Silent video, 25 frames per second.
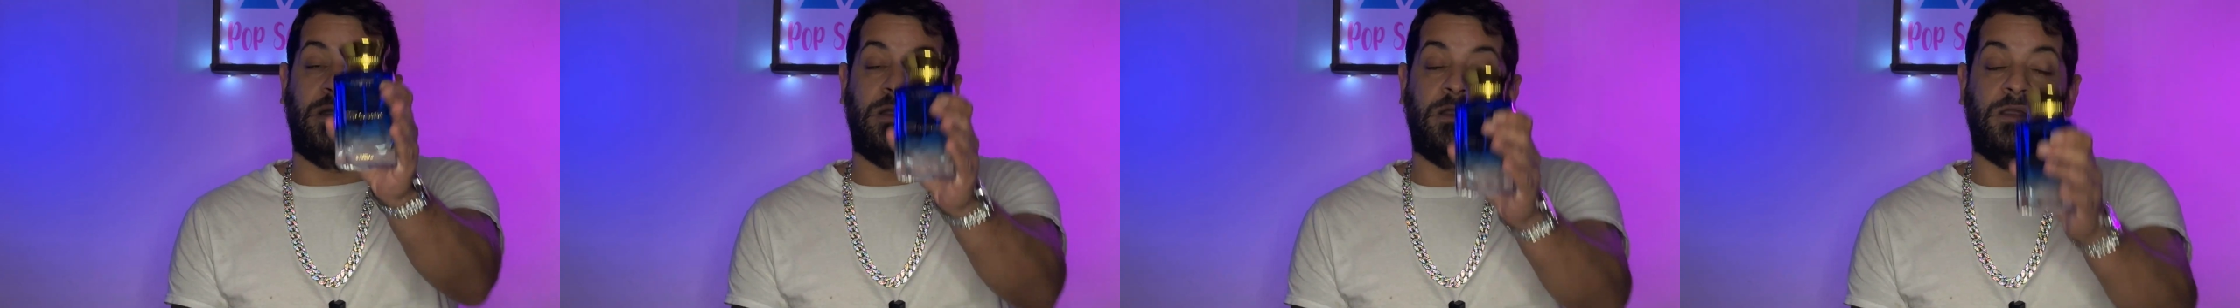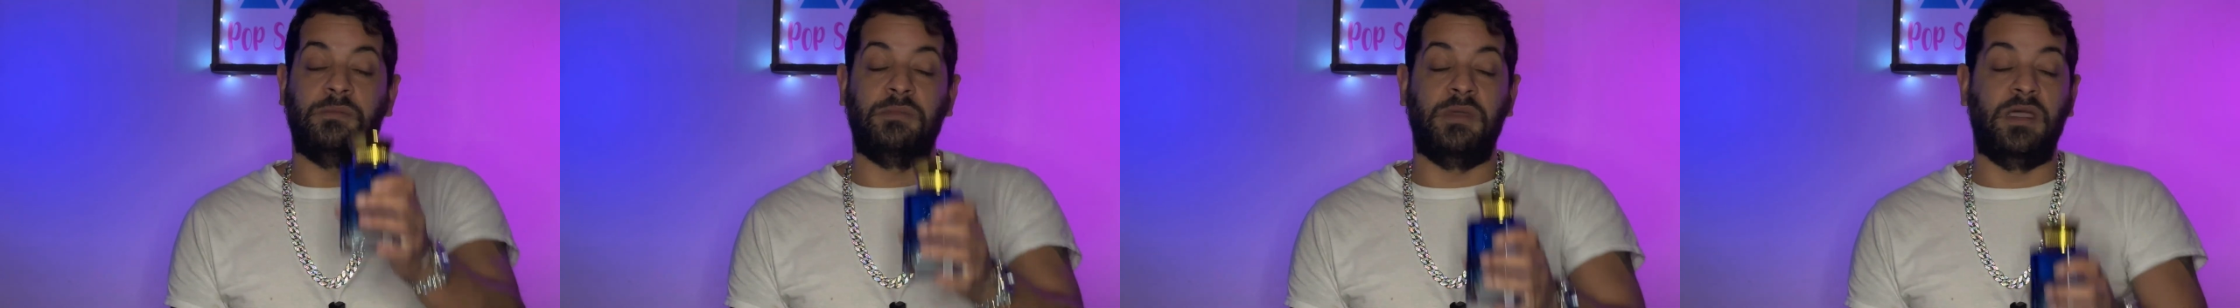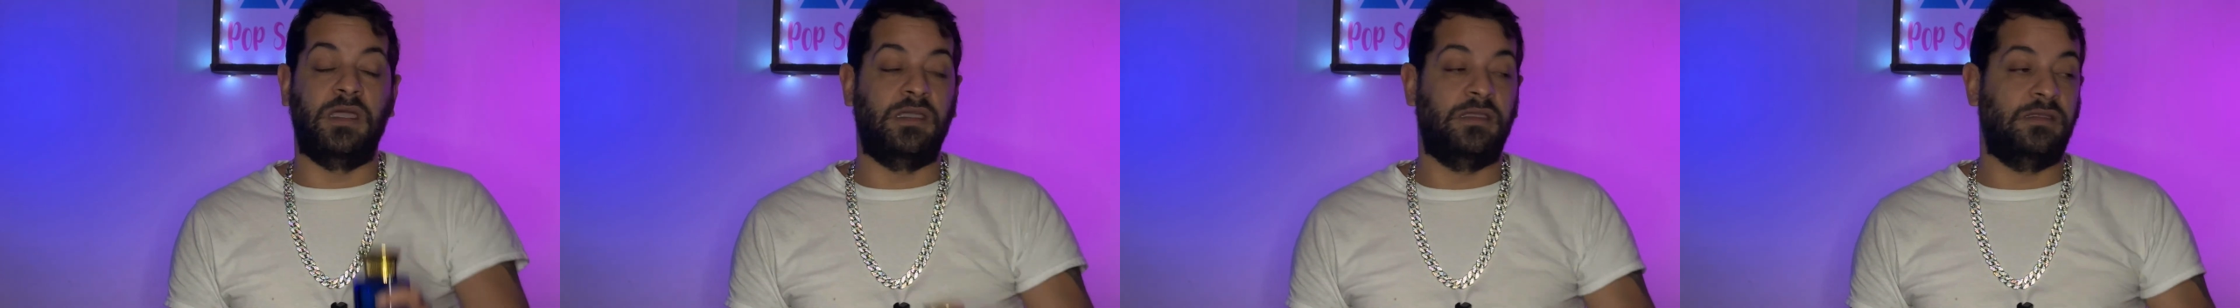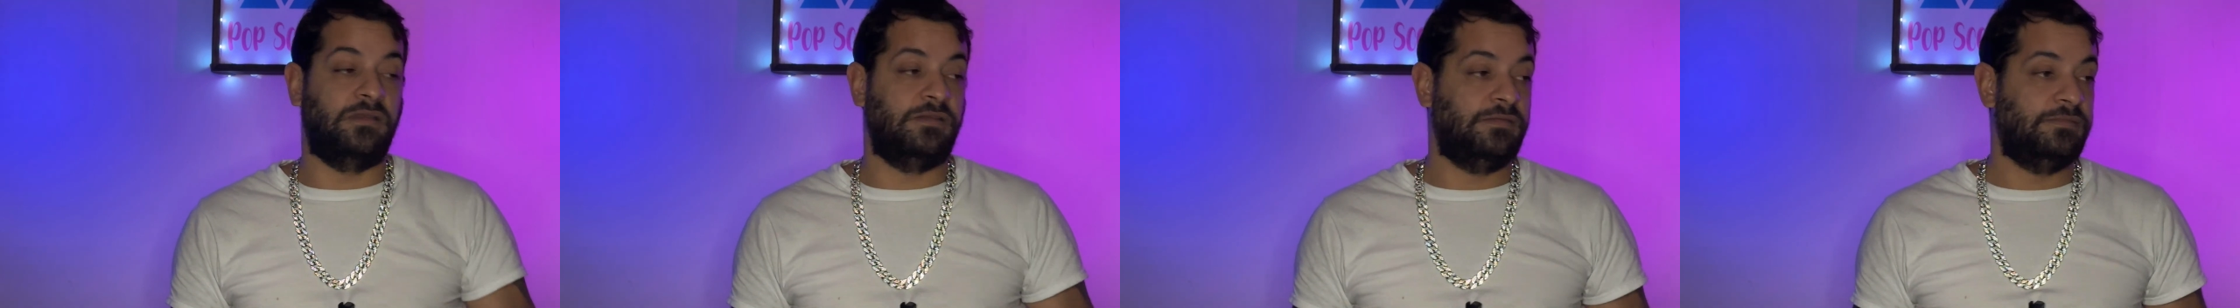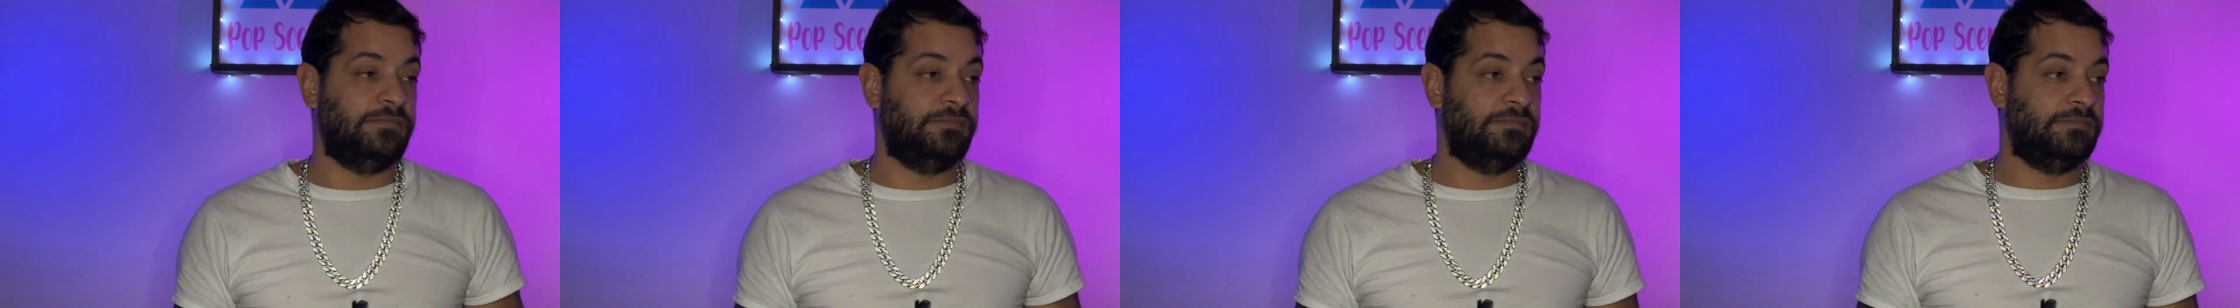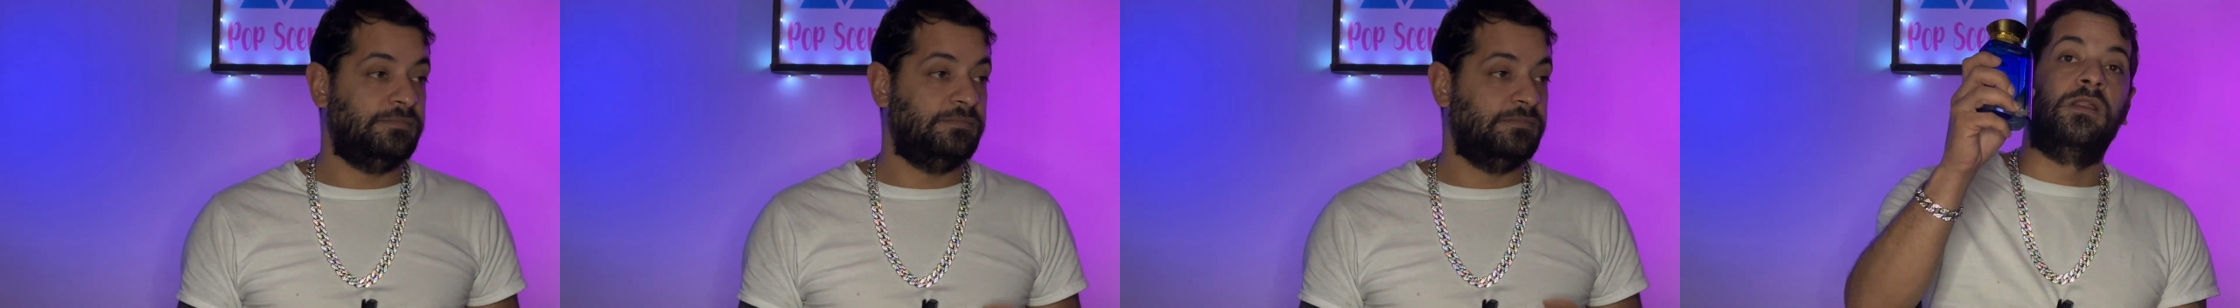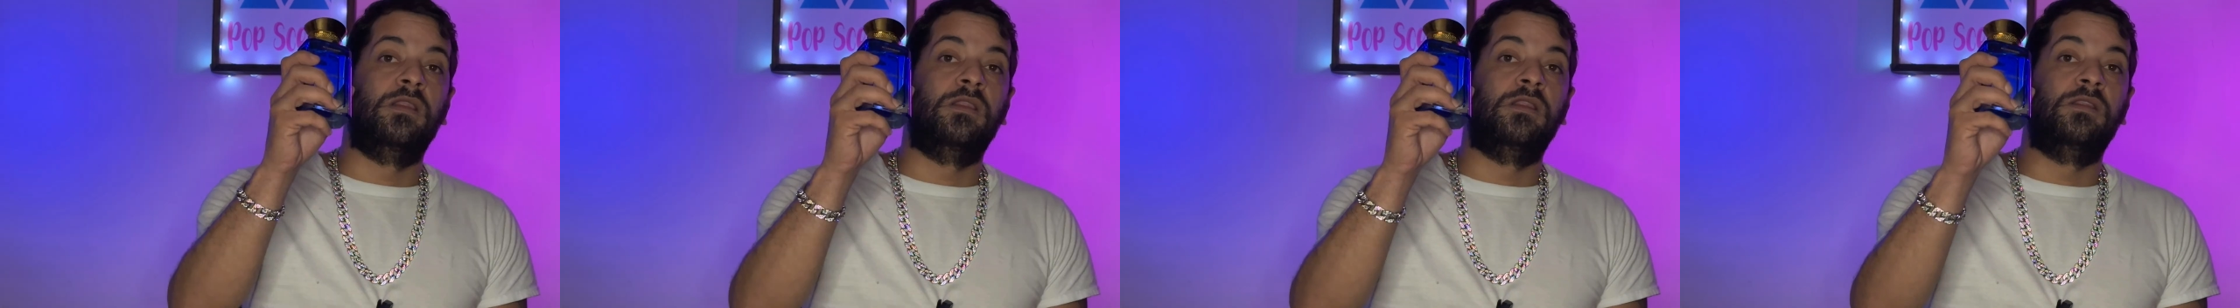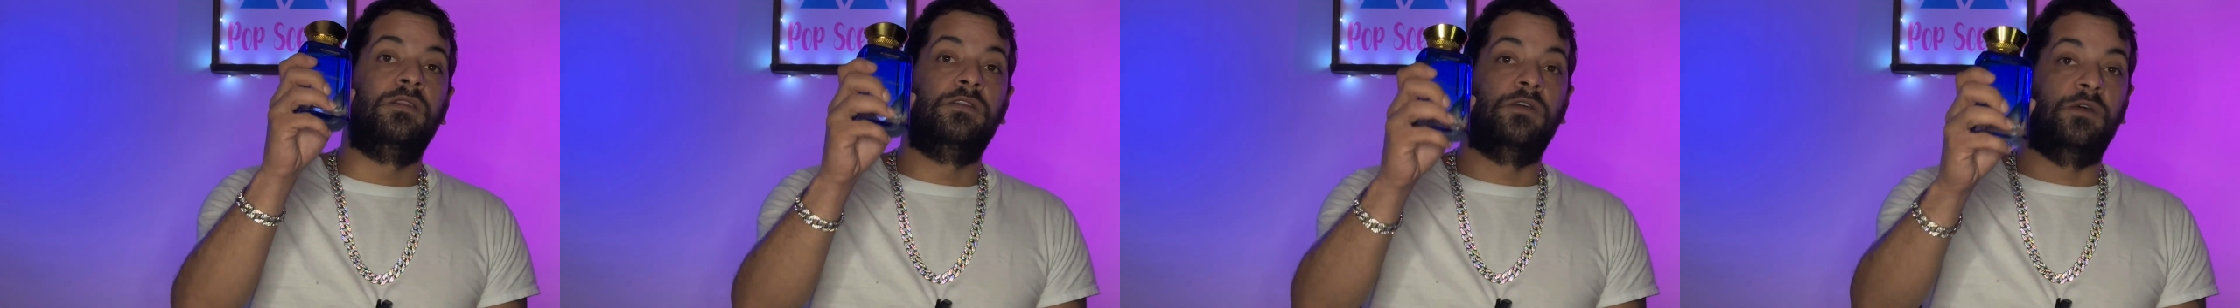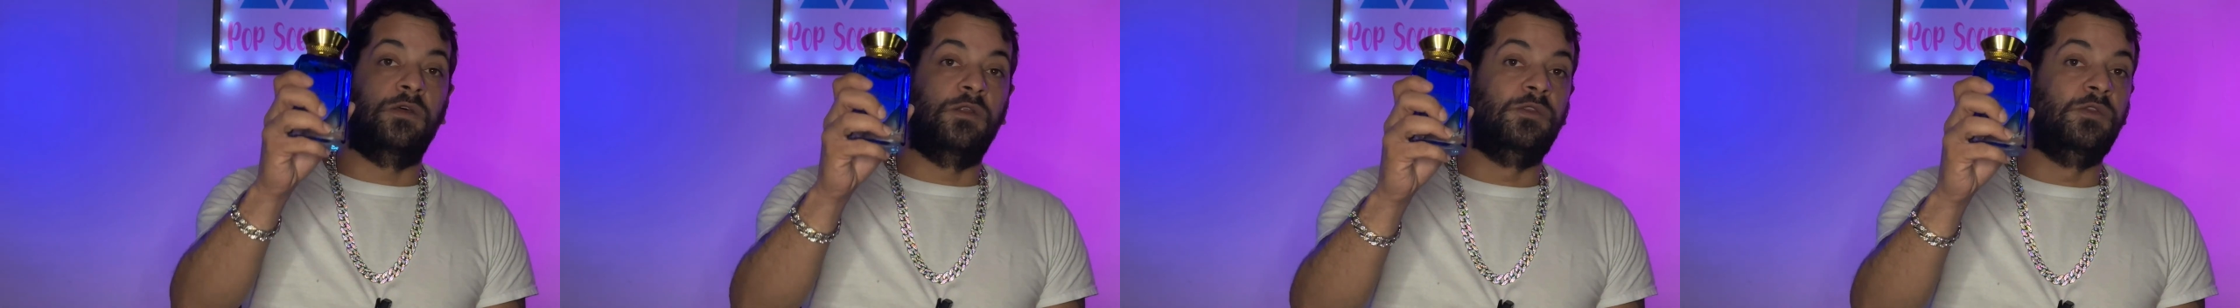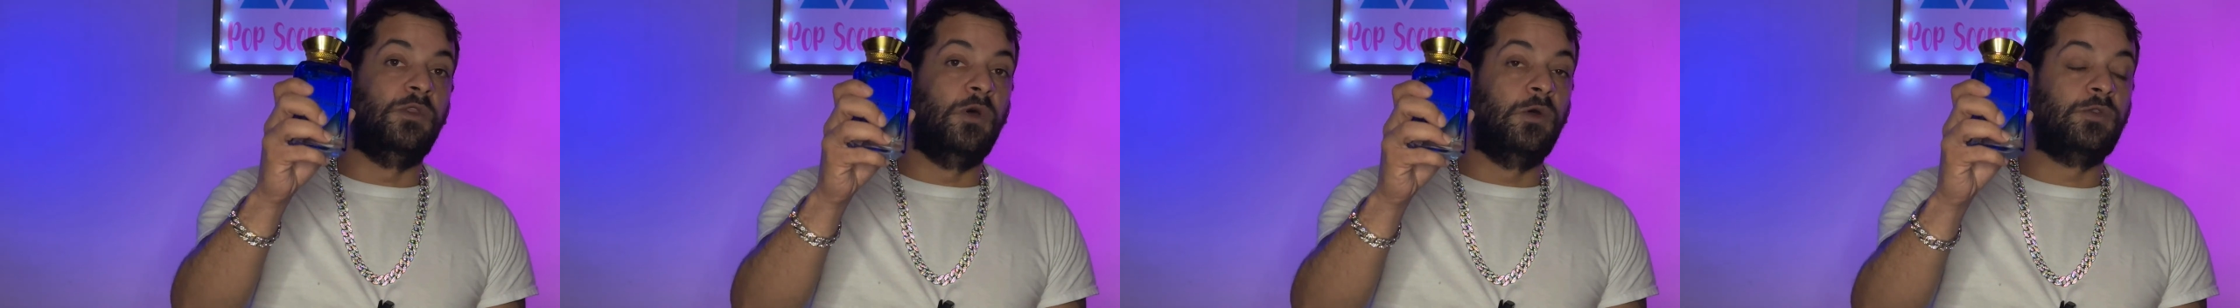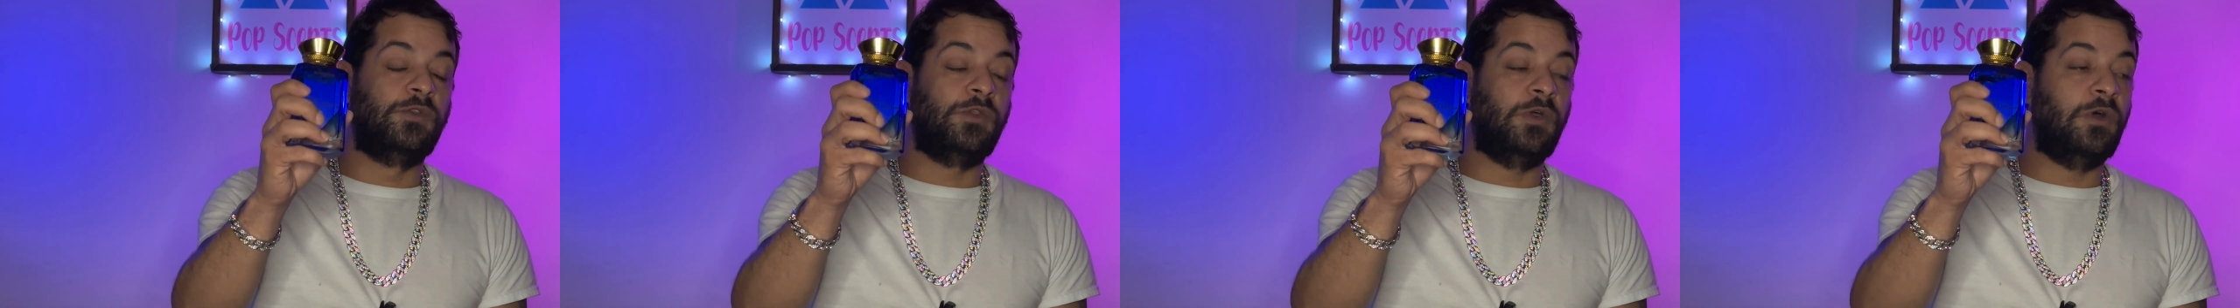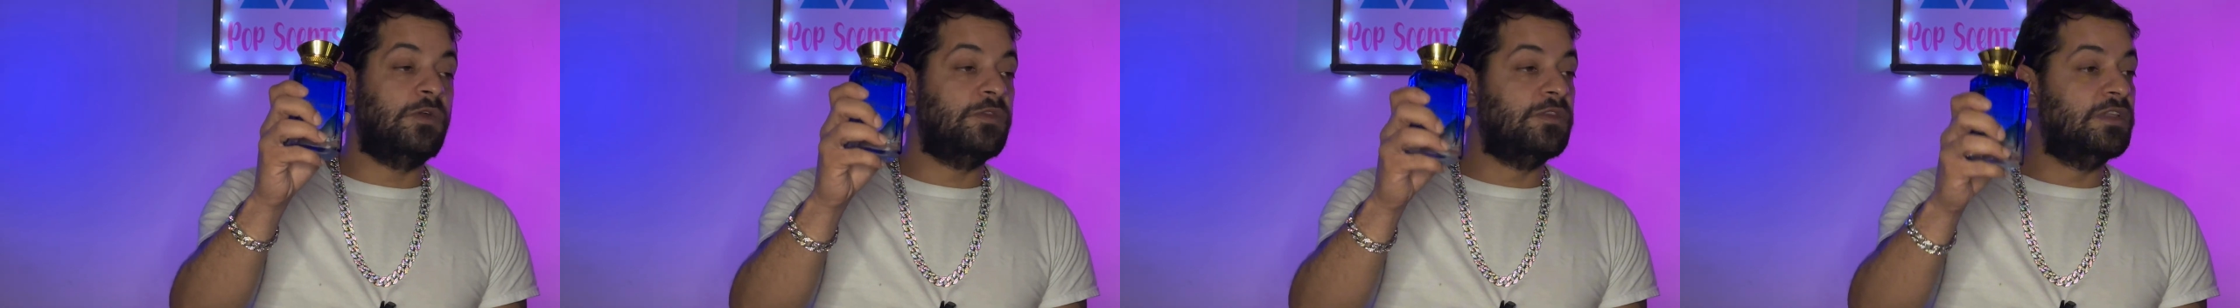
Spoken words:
Harmain. So the notes on